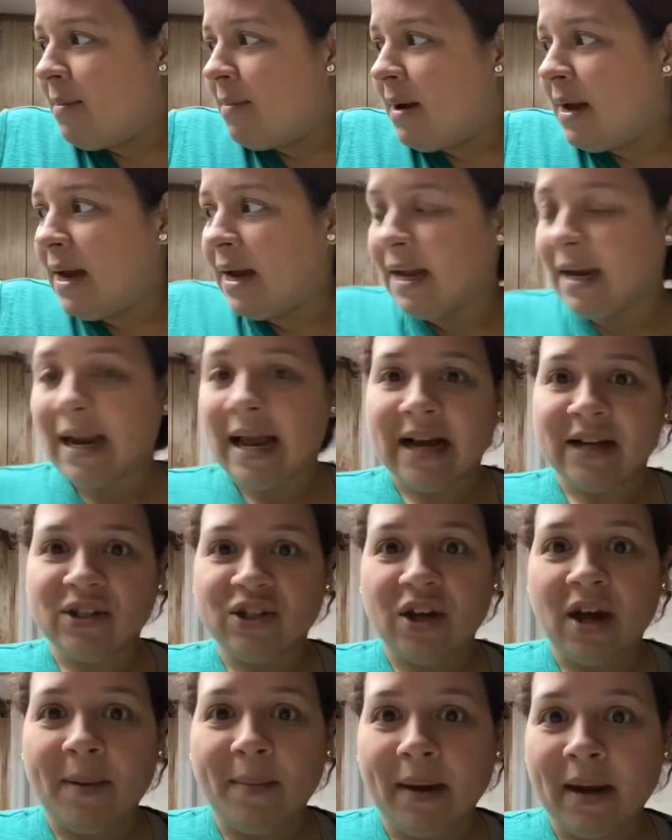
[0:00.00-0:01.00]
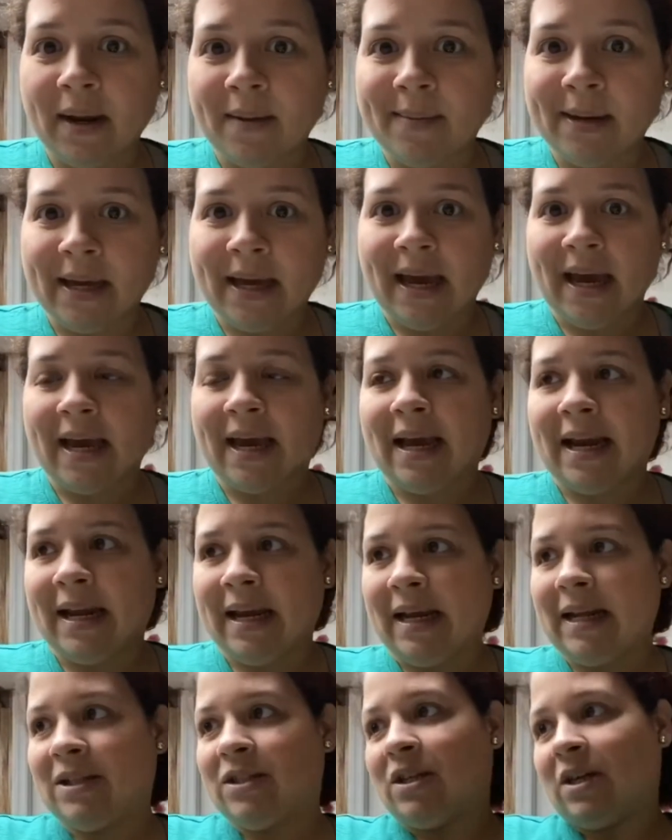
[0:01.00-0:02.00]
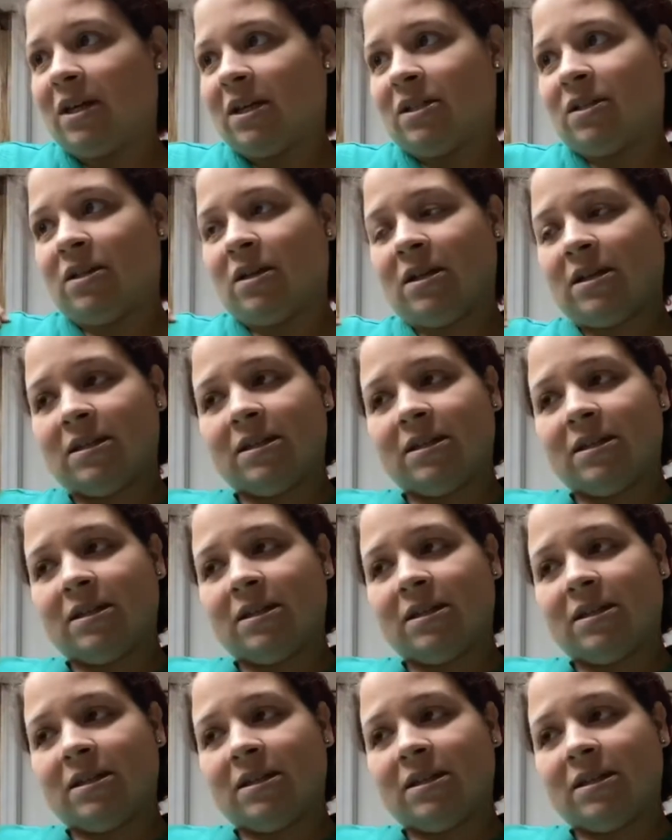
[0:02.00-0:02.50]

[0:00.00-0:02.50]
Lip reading: Last year I made him a cake and he took it to his